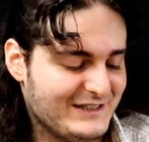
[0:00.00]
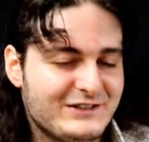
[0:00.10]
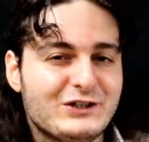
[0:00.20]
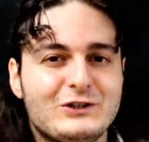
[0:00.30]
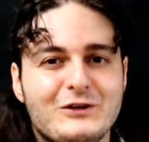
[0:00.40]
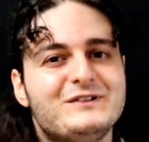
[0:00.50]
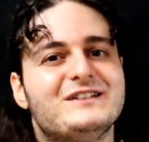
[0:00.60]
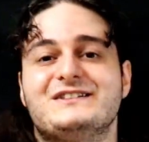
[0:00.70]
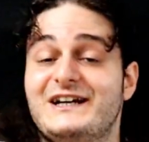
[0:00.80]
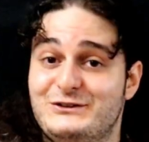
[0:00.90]
The
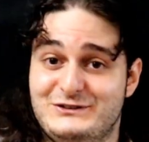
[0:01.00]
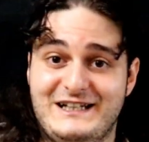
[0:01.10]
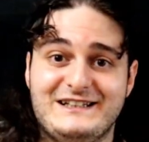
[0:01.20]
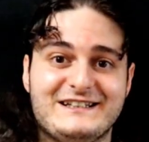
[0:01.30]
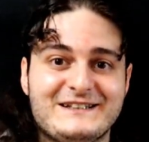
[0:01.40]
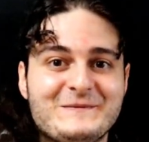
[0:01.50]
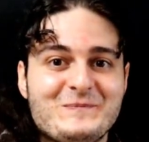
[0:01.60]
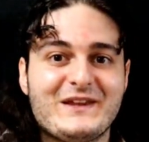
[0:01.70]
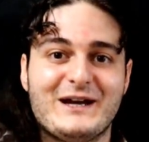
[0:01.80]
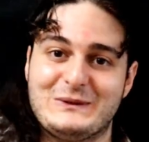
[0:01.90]
closest I could get,
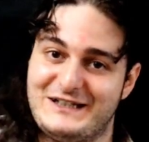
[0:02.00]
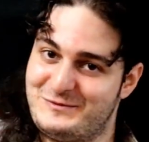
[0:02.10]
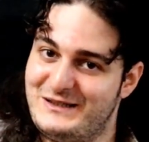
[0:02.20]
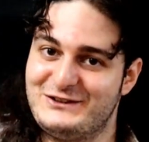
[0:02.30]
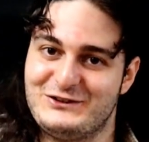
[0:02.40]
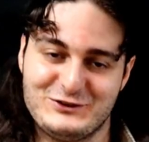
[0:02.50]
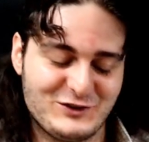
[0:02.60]
I will explain to you.